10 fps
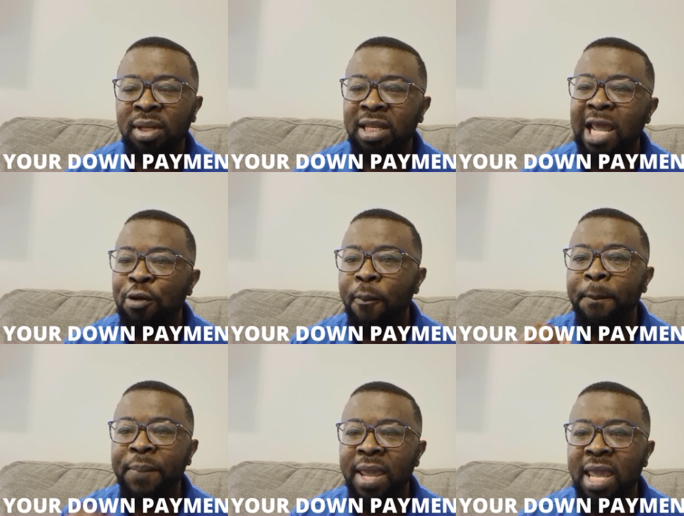that you
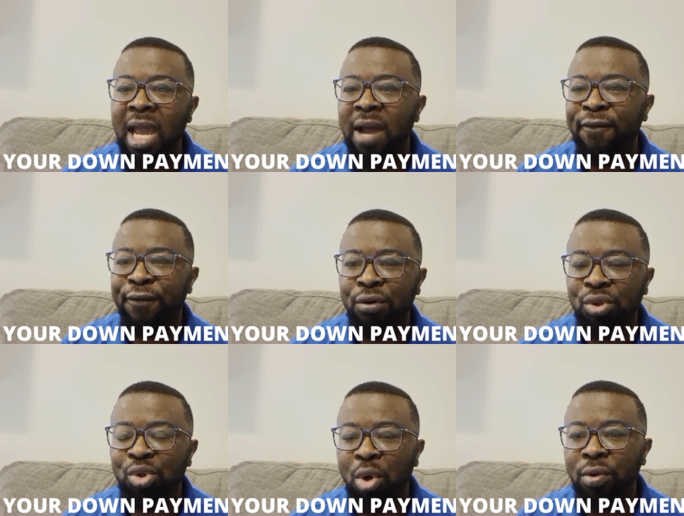pay upfront
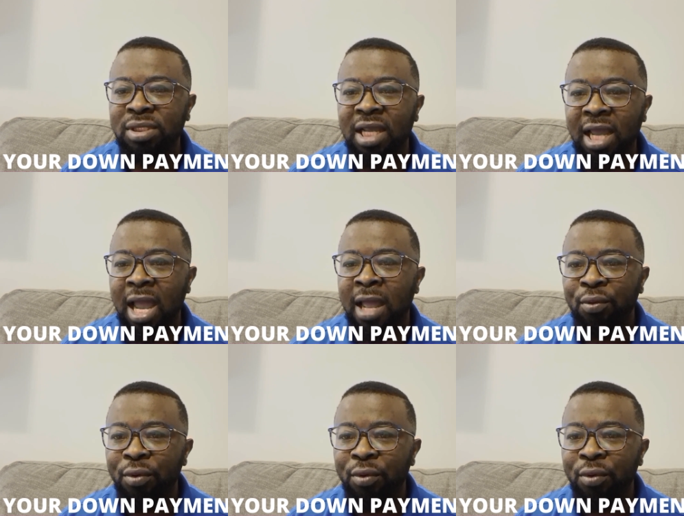towards the car